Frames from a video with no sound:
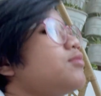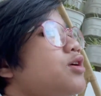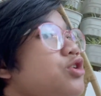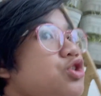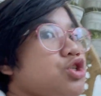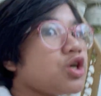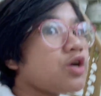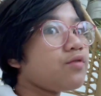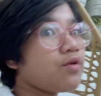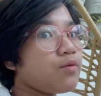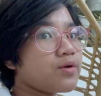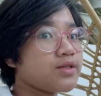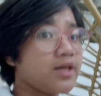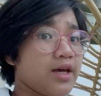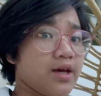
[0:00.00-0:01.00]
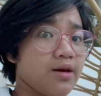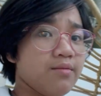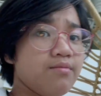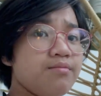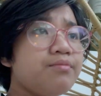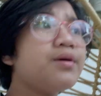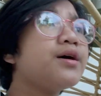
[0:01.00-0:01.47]
not sure if it was him,
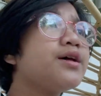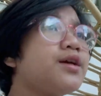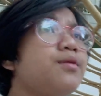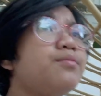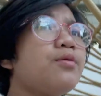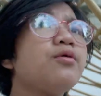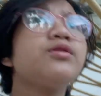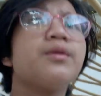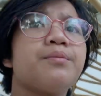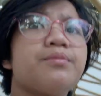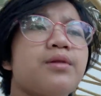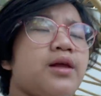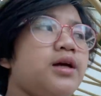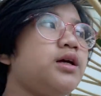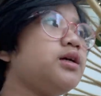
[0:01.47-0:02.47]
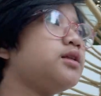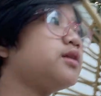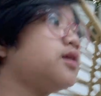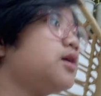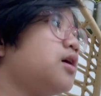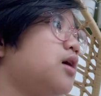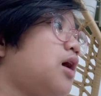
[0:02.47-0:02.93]
but he broke the plate.
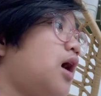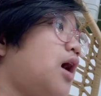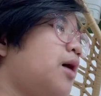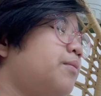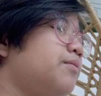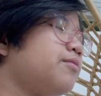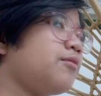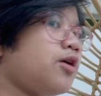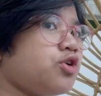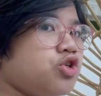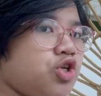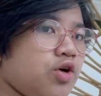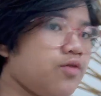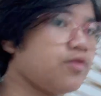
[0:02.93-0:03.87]
Not sure